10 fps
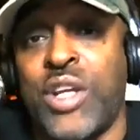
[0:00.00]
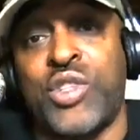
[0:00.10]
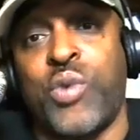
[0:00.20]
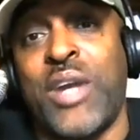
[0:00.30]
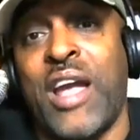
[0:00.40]

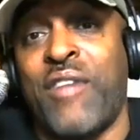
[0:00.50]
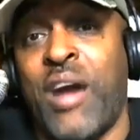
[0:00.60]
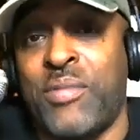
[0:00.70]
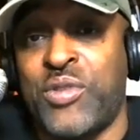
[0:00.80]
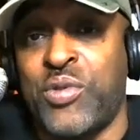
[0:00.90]
so we have the
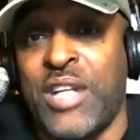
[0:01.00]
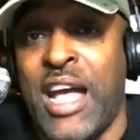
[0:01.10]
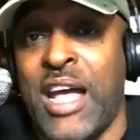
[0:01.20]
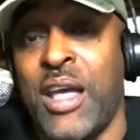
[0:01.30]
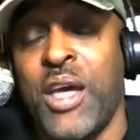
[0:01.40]
opportunity to
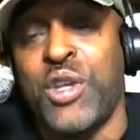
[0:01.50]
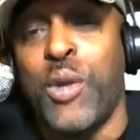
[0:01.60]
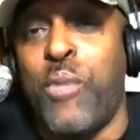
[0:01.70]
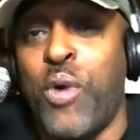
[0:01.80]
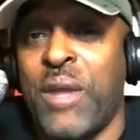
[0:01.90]
have your
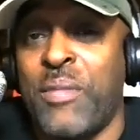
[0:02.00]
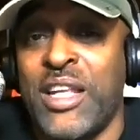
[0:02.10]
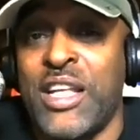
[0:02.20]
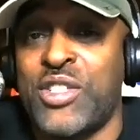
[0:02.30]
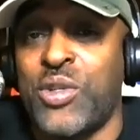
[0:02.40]
boy Emmett
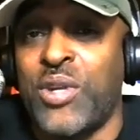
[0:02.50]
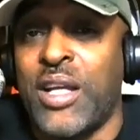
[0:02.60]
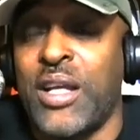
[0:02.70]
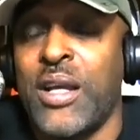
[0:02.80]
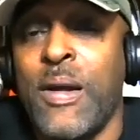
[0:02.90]
Lynch on there.